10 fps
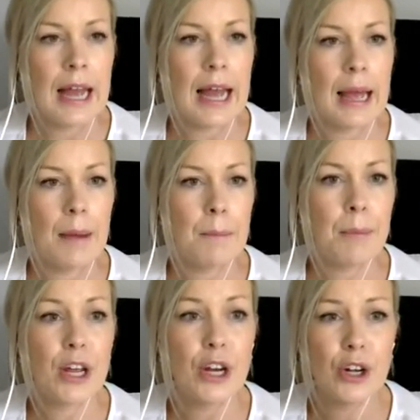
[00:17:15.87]
um,
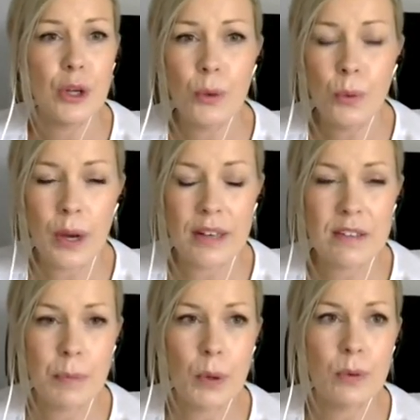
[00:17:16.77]
but I knew, I
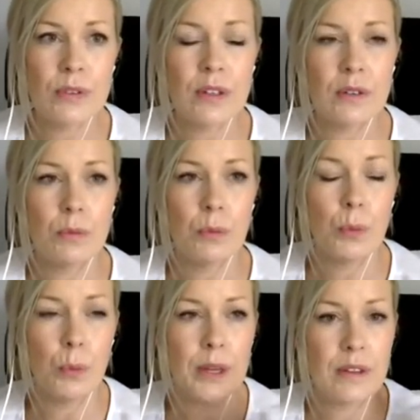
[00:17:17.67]
suppose, that
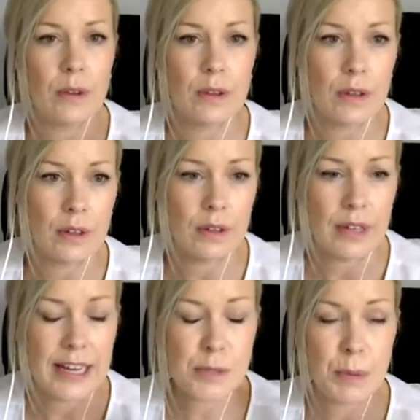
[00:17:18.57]
with the,
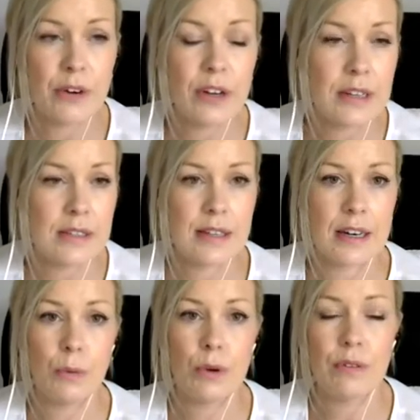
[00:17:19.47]
the, experience
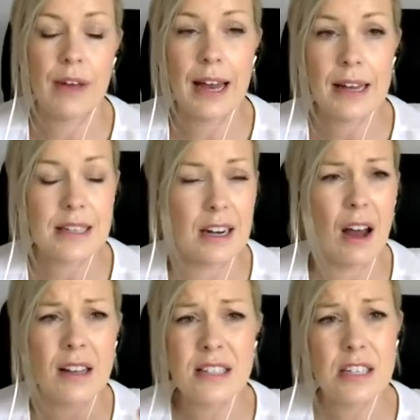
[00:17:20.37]
that I would have had in
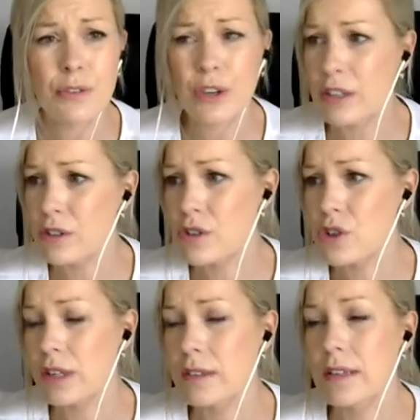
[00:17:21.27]
lots of different
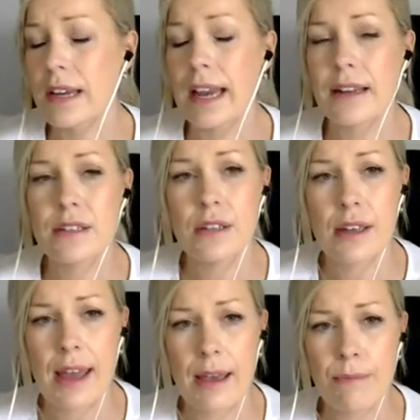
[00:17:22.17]
industries that I had
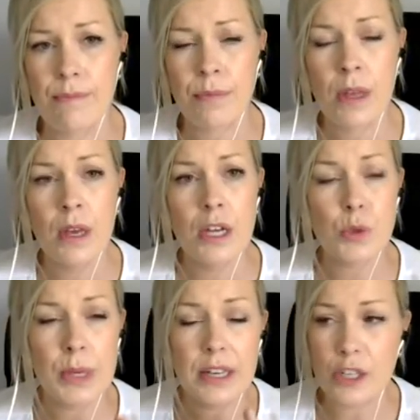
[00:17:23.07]
to um,
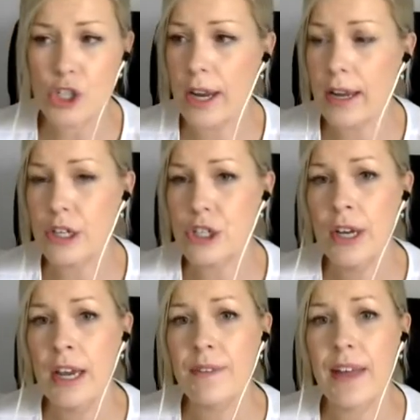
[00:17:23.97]
tweak and change,
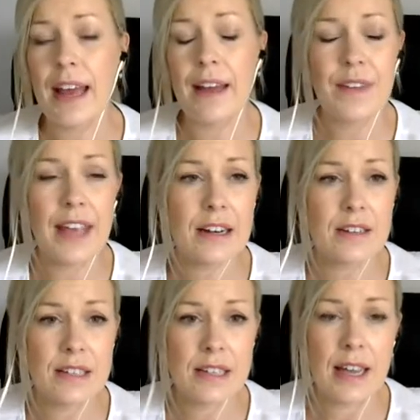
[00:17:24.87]
that at the end
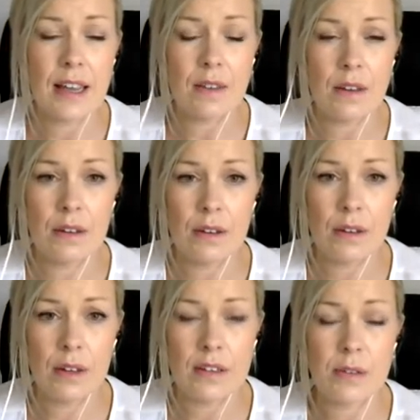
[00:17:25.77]
of the day,
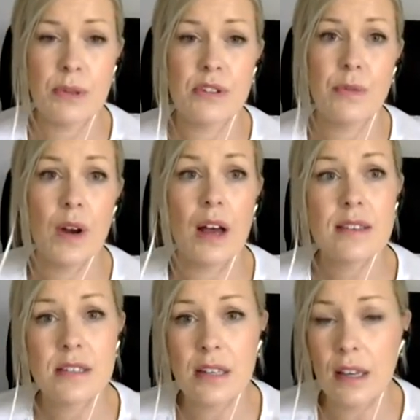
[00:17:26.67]
the I suppose the
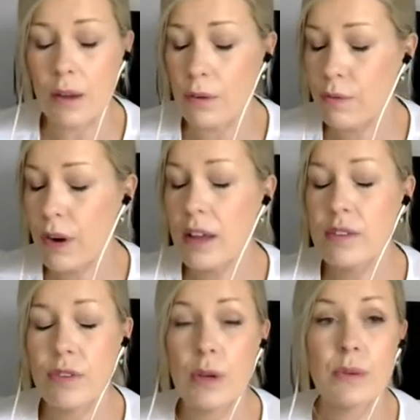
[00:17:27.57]
philosophy
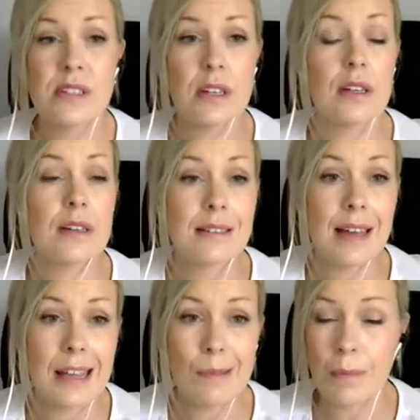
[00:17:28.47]
philosophy was still the
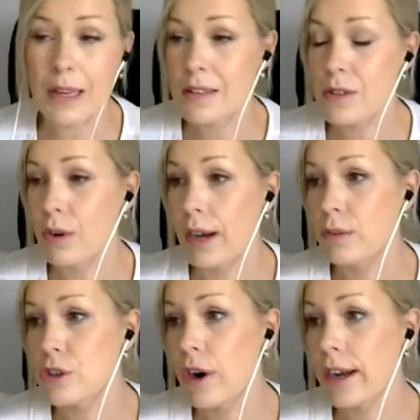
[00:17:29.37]
same. It's
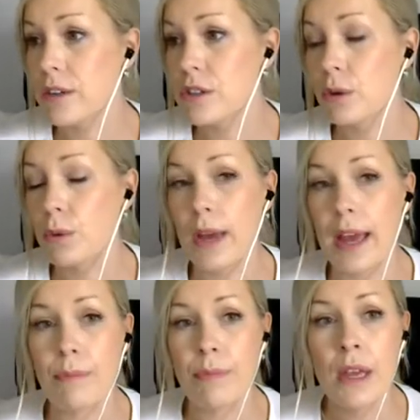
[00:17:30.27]
around trying to
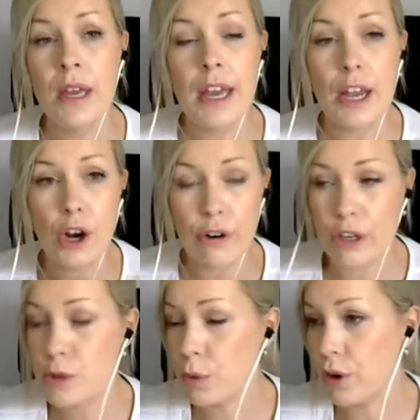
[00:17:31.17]
um,
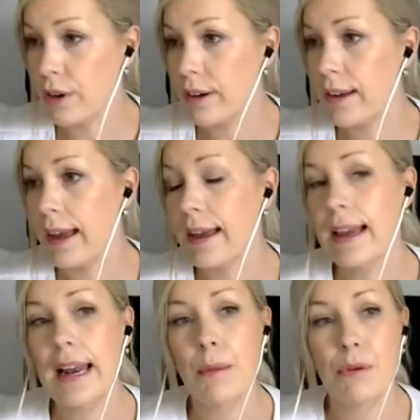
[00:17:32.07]
encourage more uh,
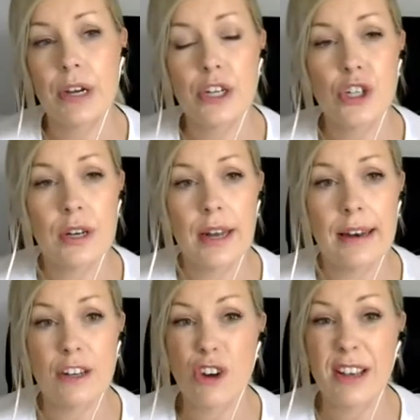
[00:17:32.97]
collaboration
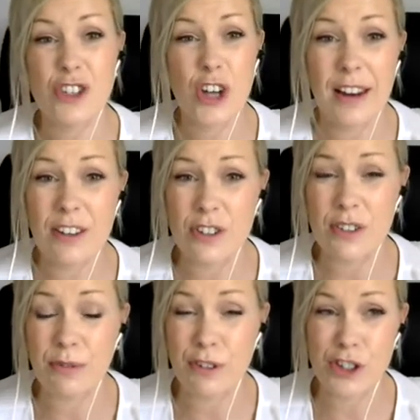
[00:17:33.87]
and address
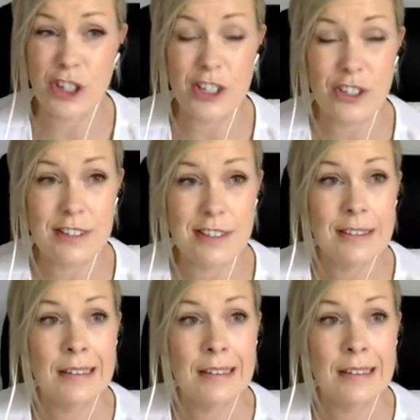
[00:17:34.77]
challenges and frustrations.